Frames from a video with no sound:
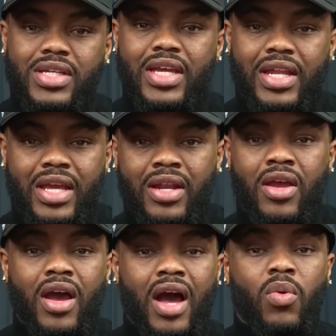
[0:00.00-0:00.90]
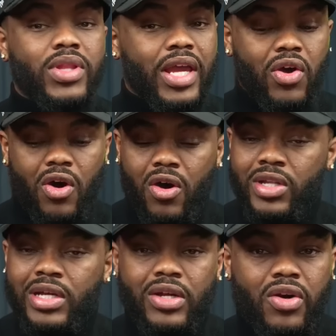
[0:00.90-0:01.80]
to get in on what they call
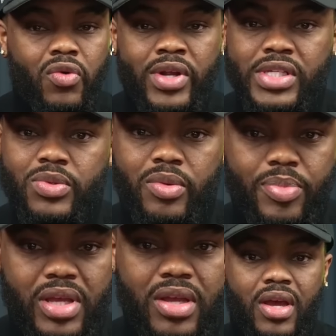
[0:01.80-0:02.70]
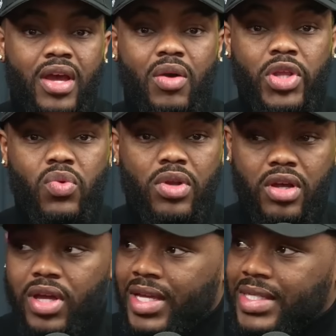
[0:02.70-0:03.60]
the good old rinse and repeat. When you
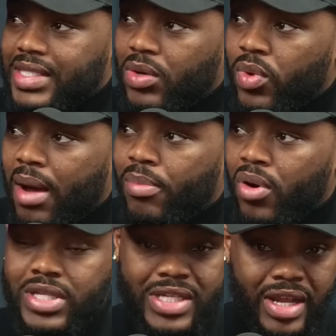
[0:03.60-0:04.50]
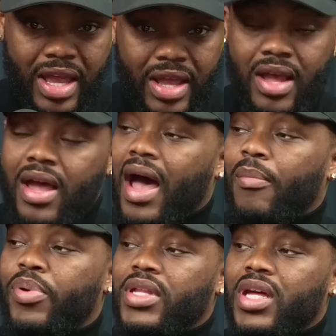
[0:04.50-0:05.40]
look and see what I bought today, I
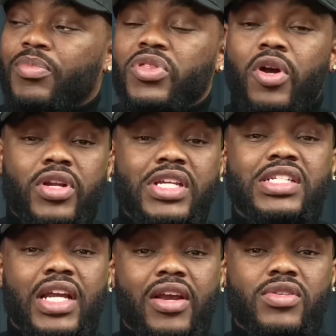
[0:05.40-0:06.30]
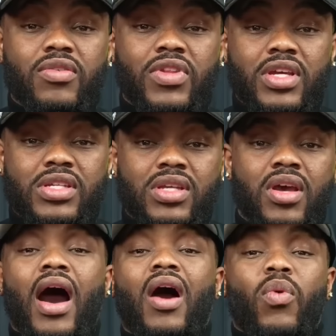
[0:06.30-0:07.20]
picked up 30 shares of this.
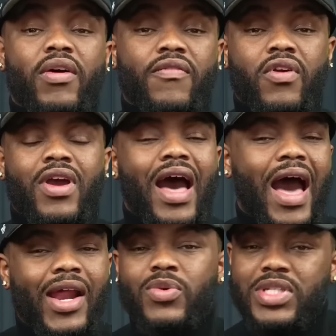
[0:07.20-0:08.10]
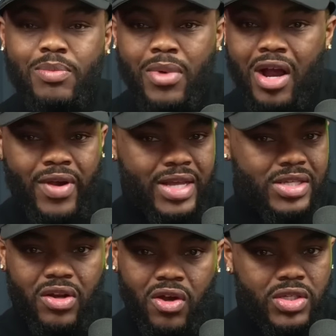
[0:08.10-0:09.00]
However, I don't see Mara as a
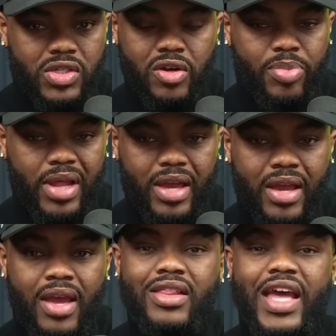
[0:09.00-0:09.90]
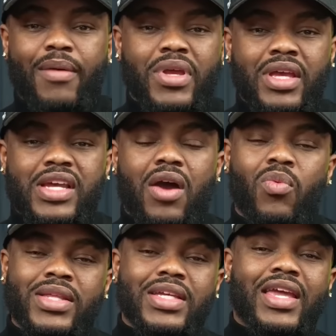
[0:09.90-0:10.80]
long-term play. That means I
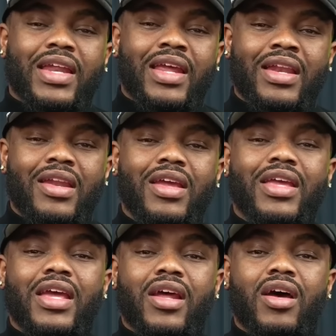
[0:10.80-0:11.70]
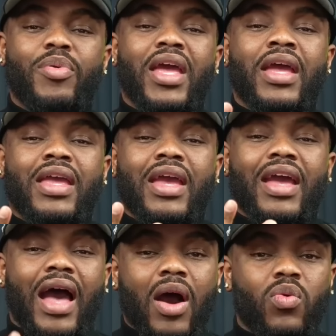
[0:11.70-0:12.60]
want to get in, get up, and get
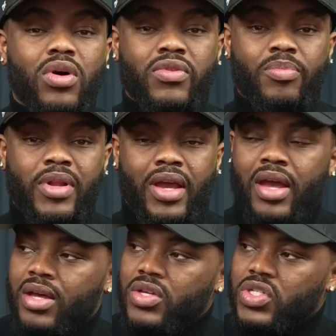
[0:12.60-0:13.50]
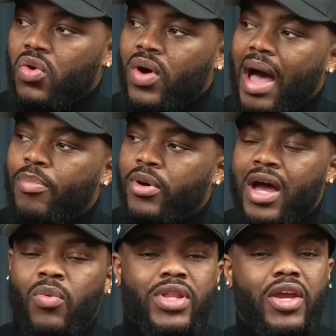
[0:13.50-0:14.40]
out of the play. So I put
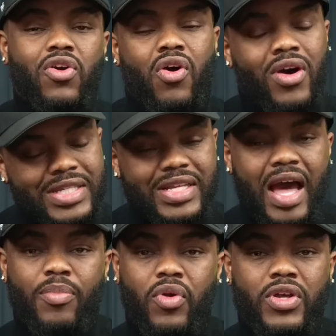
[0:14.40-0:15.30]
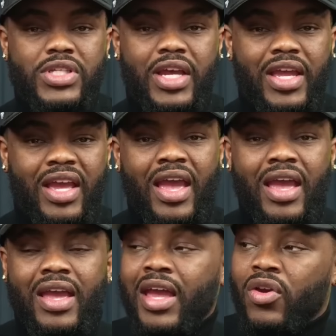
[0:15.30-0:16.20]
on what they call a stop loss,
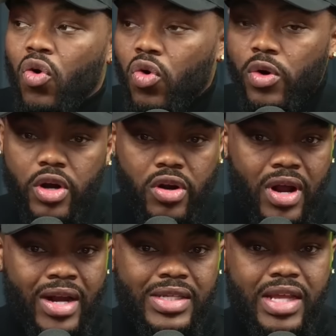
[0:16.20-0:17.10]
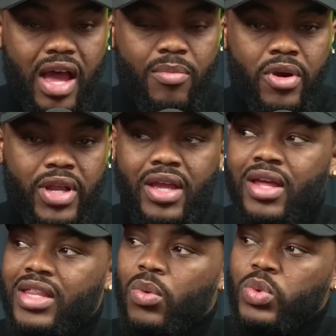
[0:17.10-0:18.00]
aka an order on the stock market
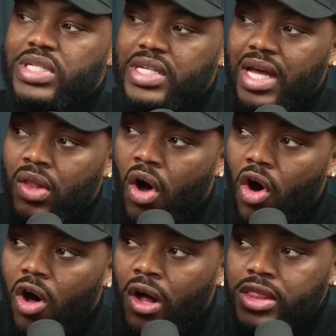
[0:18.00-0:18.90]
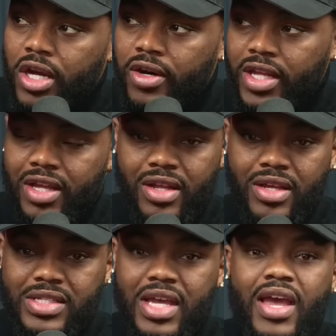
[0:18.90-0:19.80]
that will sell all 30 of
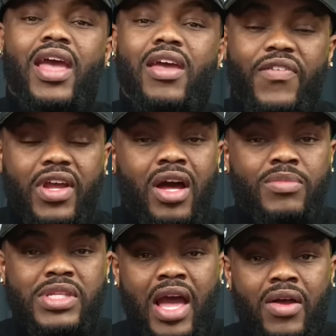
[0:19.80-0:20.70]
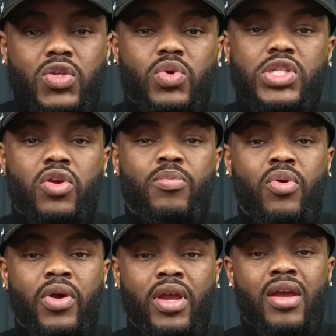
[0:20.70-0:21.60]
these if it comes down to a certain
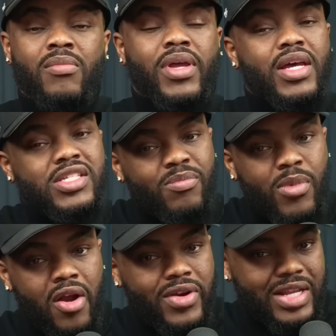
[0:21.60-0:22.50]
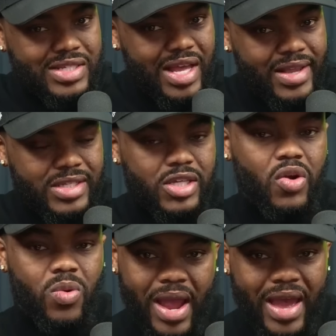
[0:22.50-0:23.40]
point. Because if Mara decides to
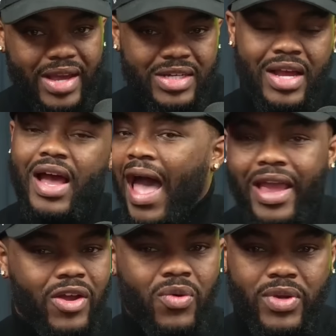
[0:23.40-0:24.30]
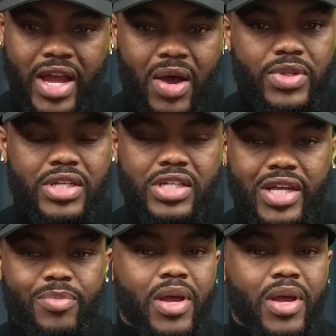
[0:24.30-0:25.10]
crash, I ain't going down with the ship.